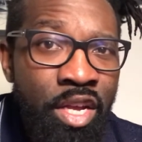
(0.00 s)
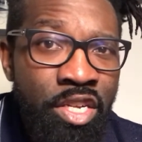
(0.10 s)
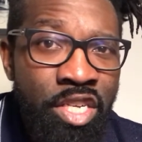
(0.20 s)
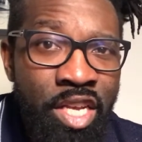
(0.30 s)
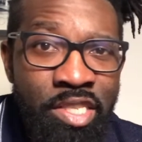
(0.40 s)

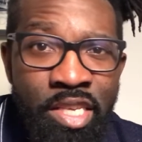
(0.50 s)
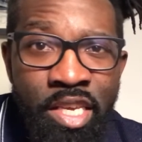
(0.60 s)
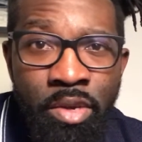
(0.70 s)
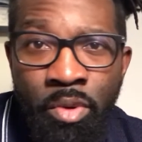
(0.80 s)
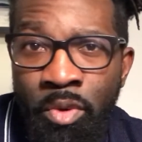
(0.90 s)

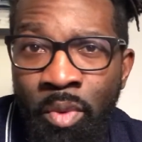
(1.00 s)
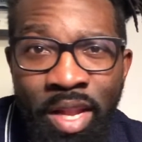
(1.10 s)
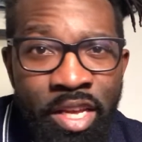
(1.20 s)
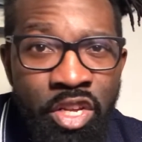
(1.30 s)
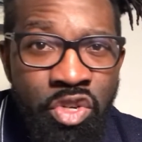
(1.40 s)
Chelsea were
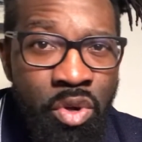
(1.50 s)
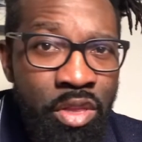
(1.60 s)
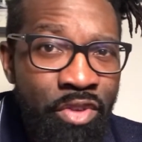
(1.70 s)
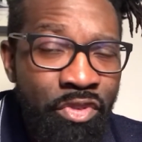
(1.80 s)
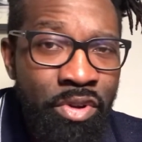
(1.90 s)
well in control in
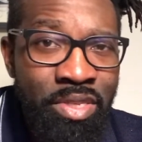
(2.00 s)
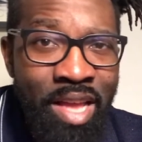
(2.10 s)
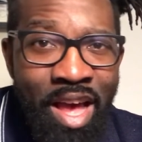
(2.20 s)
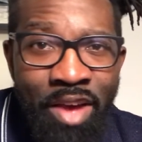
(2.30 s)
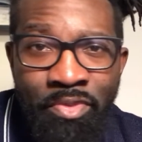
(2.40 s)
the first
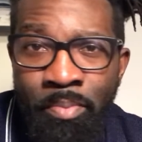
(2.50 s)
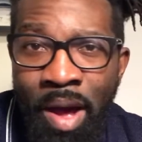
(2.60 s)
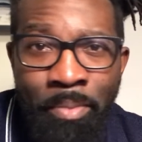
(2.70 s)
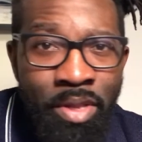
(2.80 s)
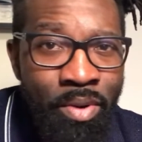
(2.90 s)
half,
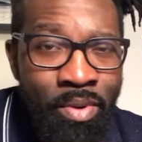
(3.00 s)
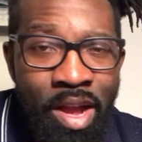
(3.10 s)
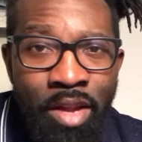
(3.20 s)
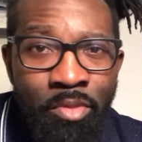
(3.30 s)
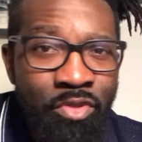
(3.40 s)
popped it
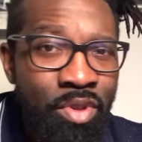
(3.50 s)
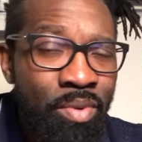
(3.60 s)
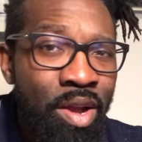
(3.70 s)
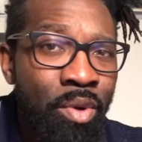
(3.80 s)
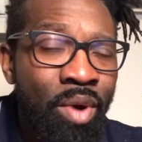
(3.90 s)
around, moved it
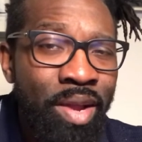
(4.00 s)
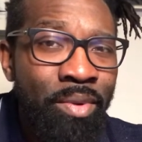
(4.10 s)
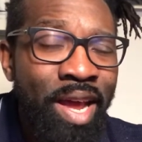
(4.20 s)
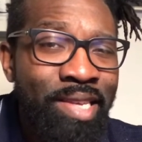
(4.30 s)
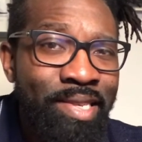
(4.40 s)
around quite
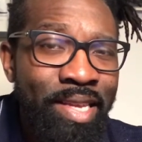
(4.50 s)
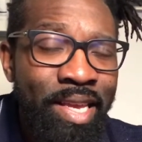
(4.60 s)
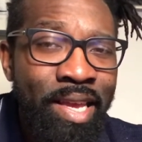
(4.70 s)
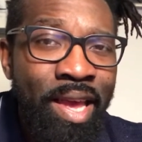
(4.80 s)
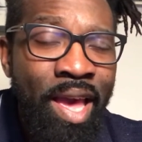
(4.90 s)
nicely,